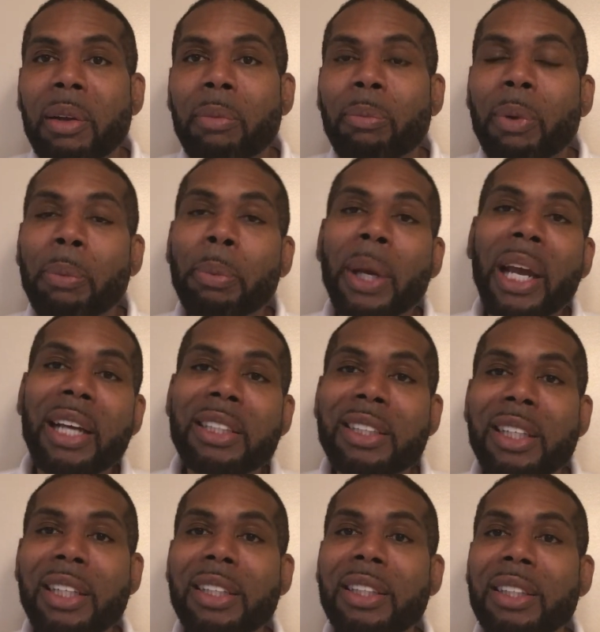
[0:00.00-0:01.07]
my past
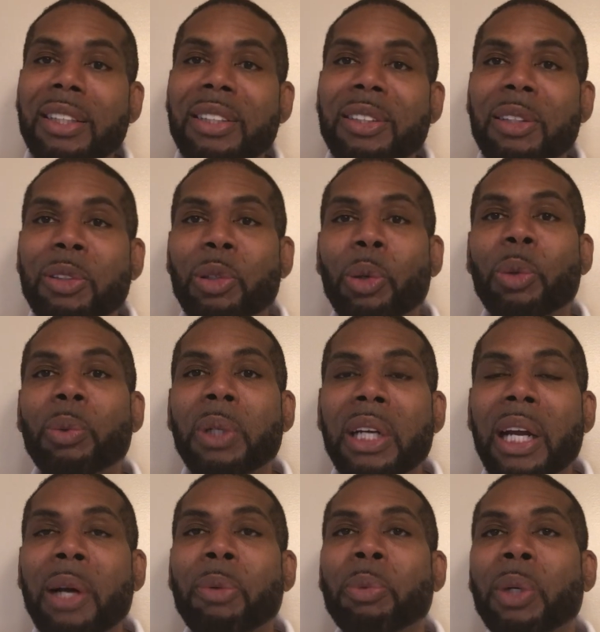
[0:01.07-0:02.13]
sins. So what
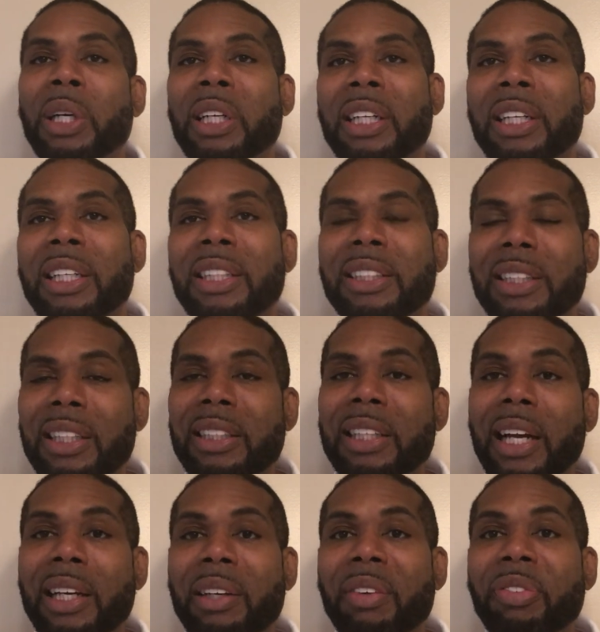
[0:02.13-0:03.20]
I was does
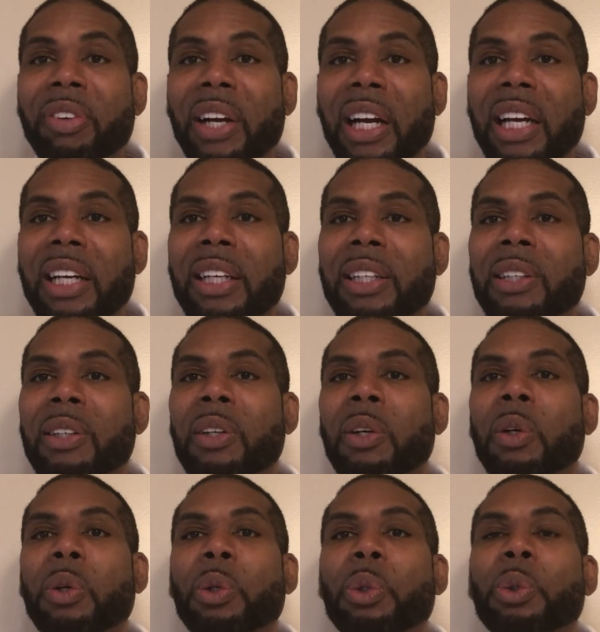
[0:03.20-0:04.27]
not define
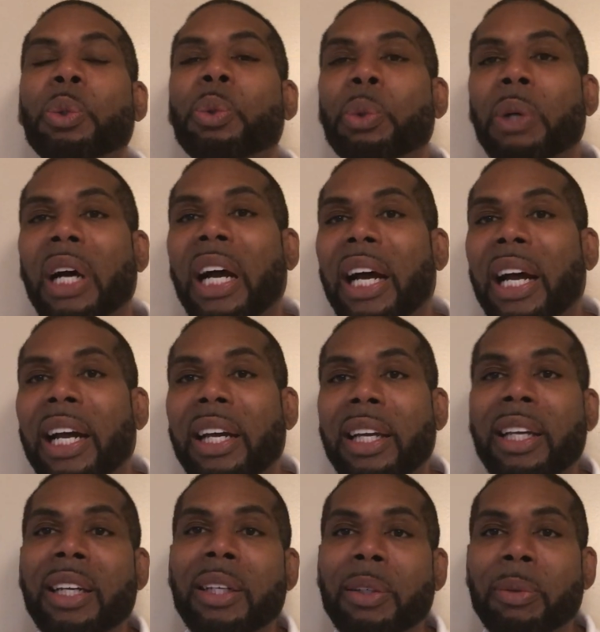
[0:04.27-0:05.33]
who I
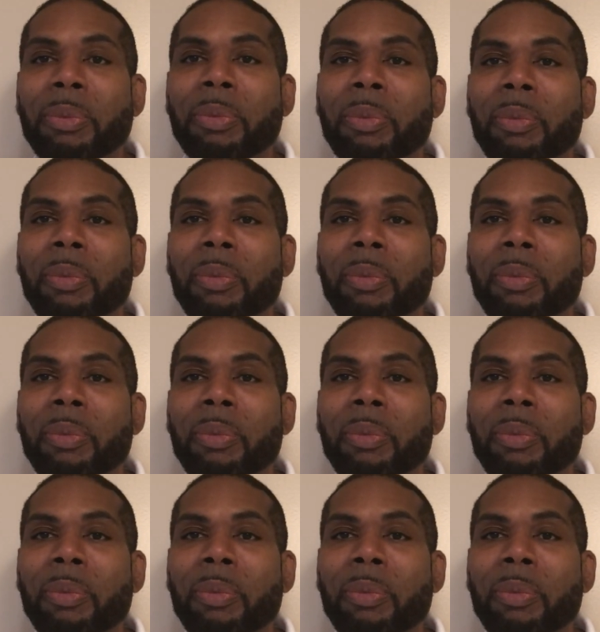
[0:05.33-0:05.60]
am.